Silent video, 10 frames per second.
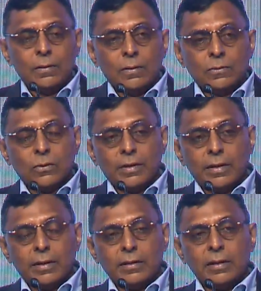So
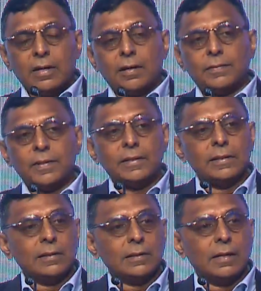year after
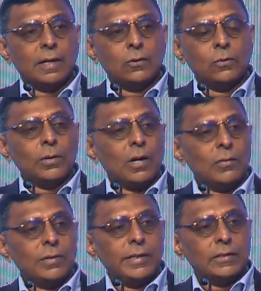year, I go
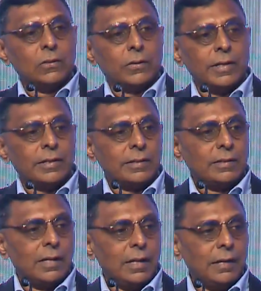around each
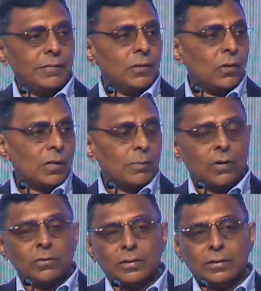location and we talk
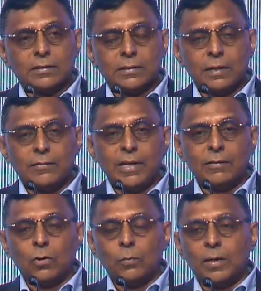about this, and we have
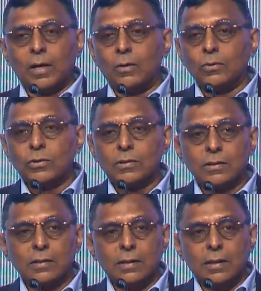an open house,
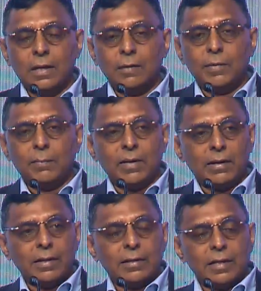and people are
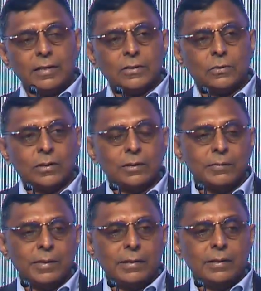encouraged to give
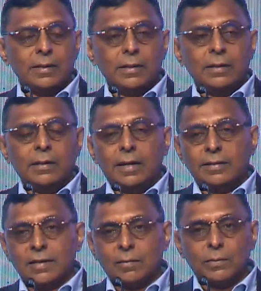me
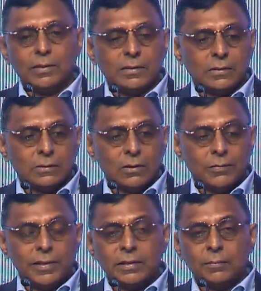examples
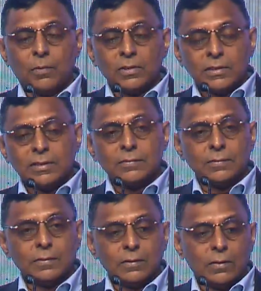of either positive
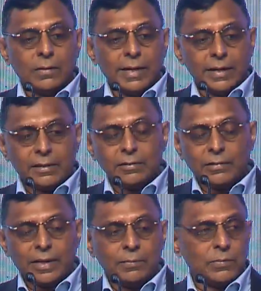or negative
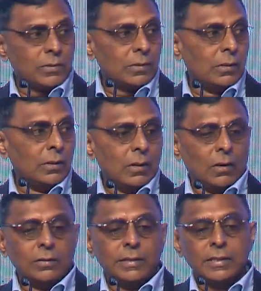vibes
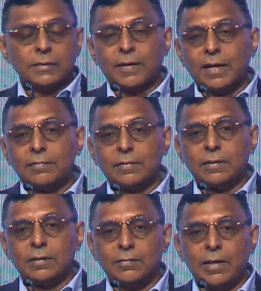on these
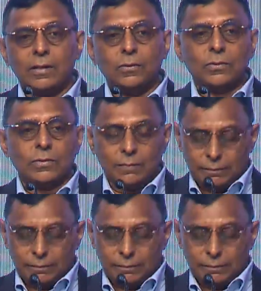5 values.